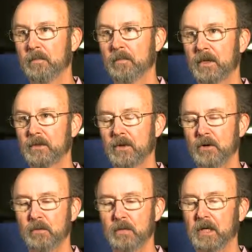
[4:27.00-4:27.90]
but it's
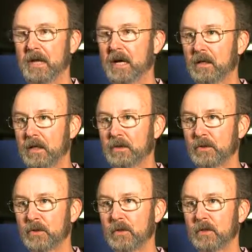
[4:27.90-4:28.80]
going to be
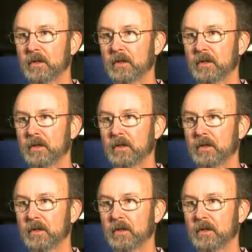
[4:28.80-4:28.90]
lackluster,